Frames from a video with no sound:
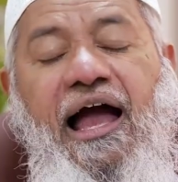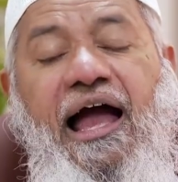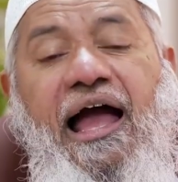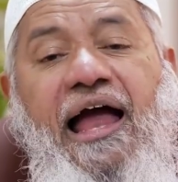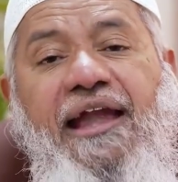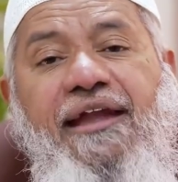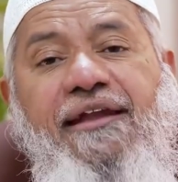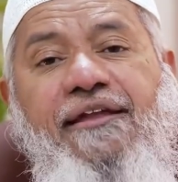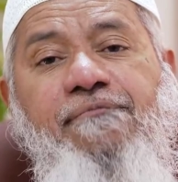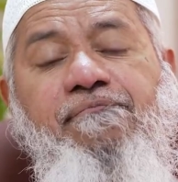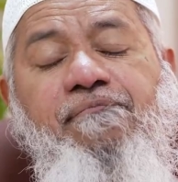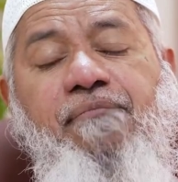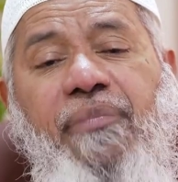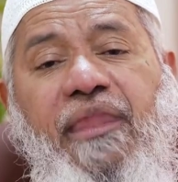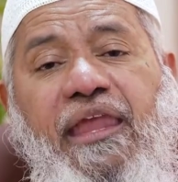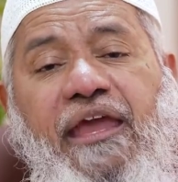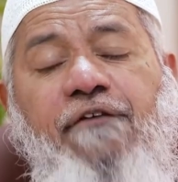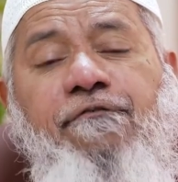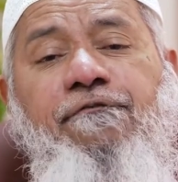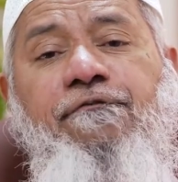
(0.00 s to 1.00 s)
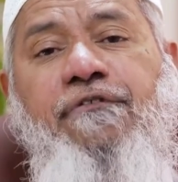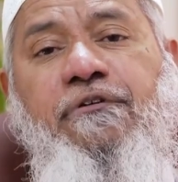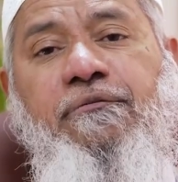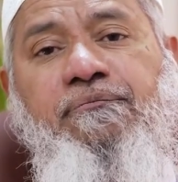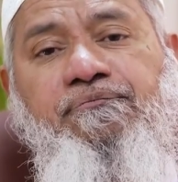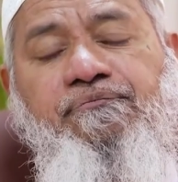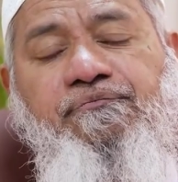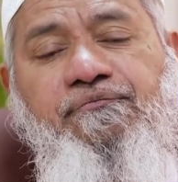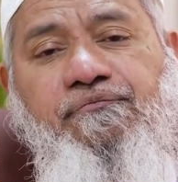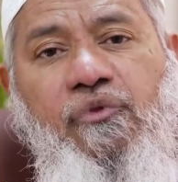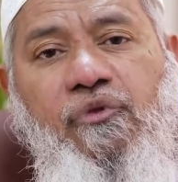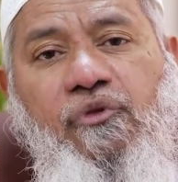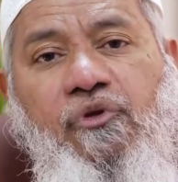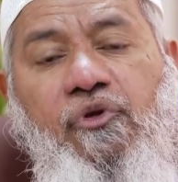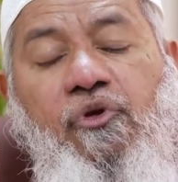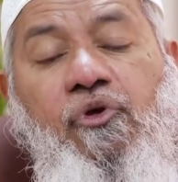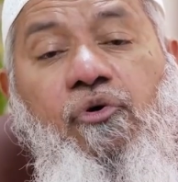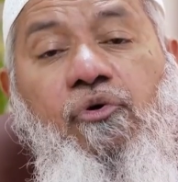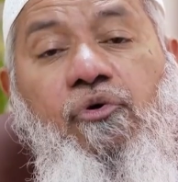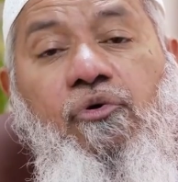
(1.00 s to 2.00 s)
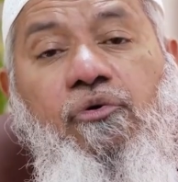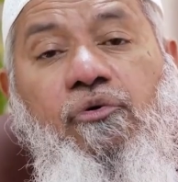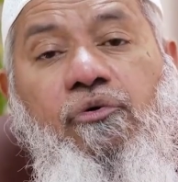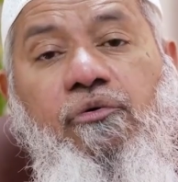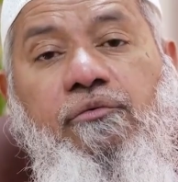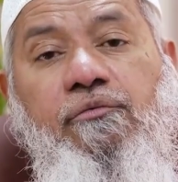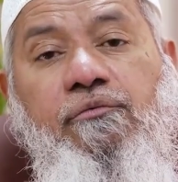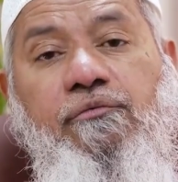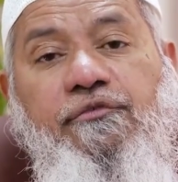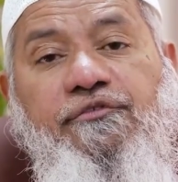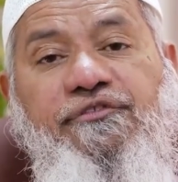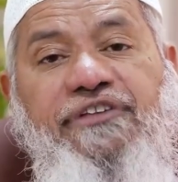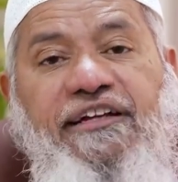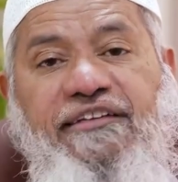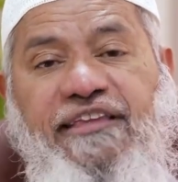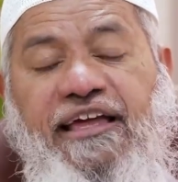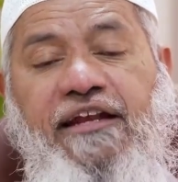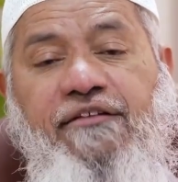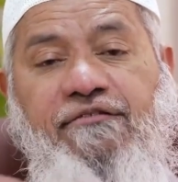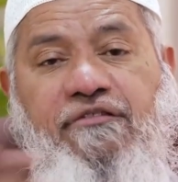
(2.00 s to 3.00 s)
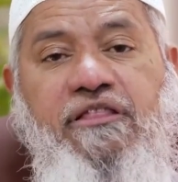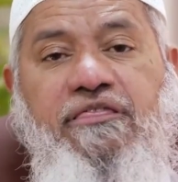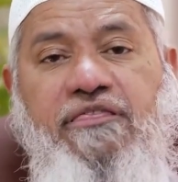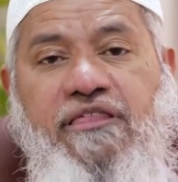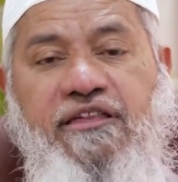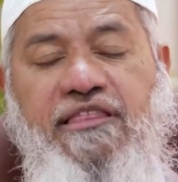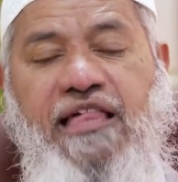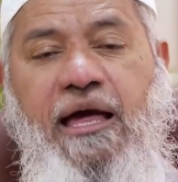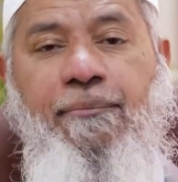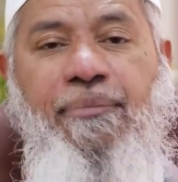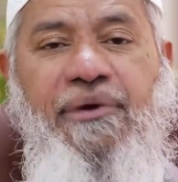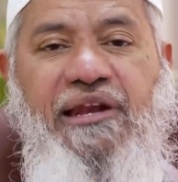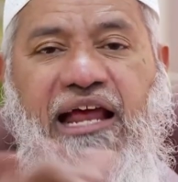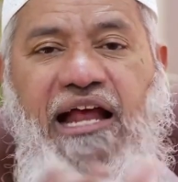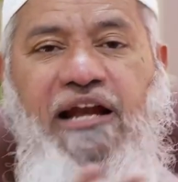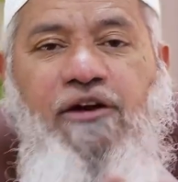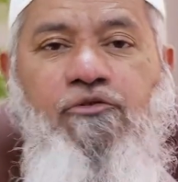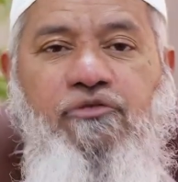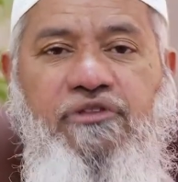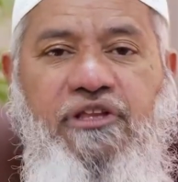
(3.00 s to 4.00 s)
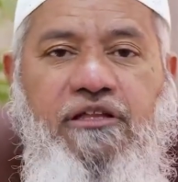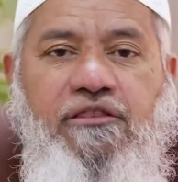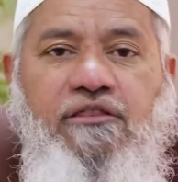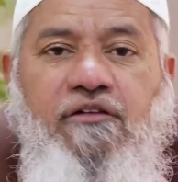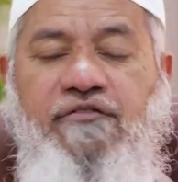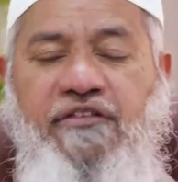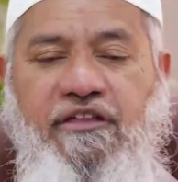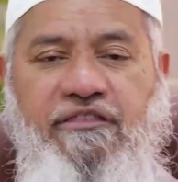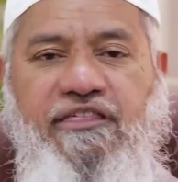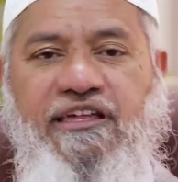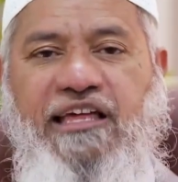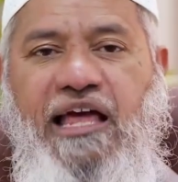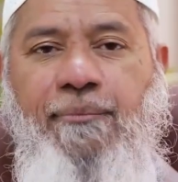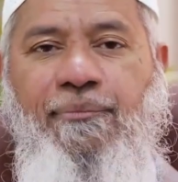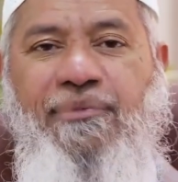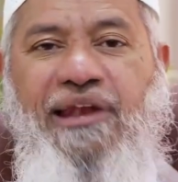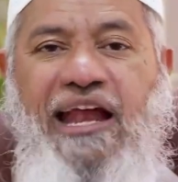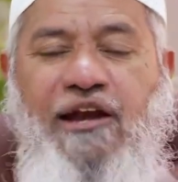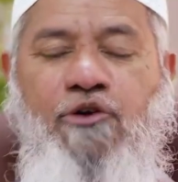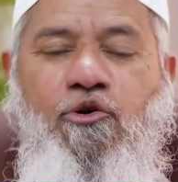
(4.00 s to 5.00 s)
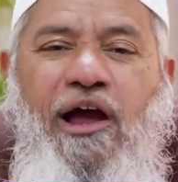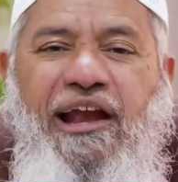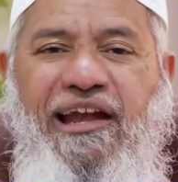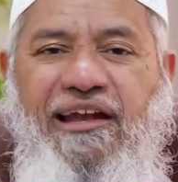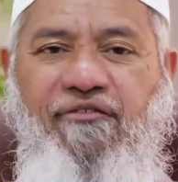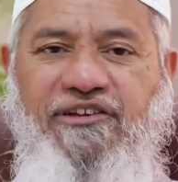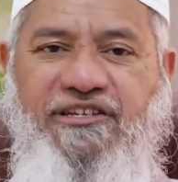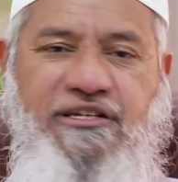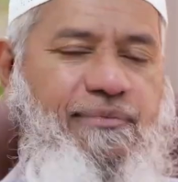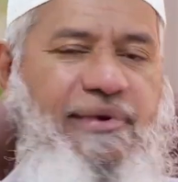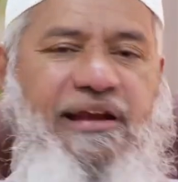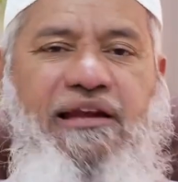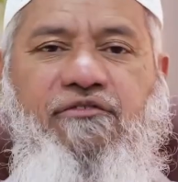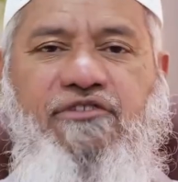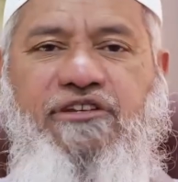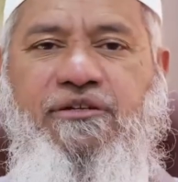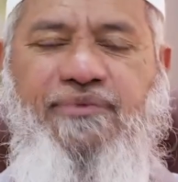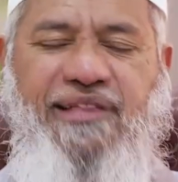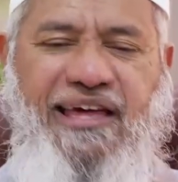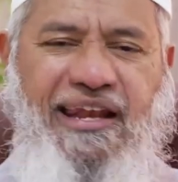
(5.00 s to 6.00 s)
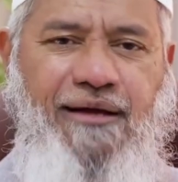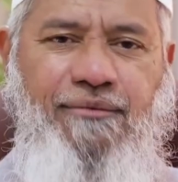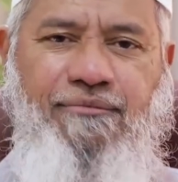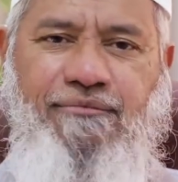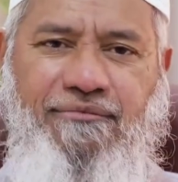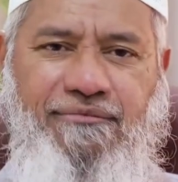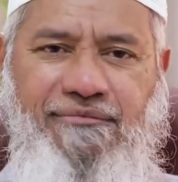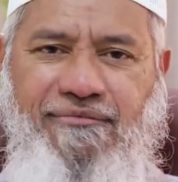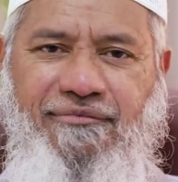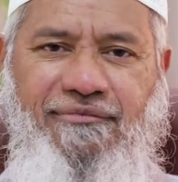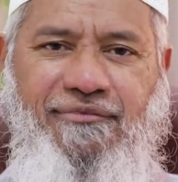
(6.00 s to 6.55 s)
And if you say that if this thing happen, I'll do this, if this thing happen, I'll do idol worship. Idol worship is haram.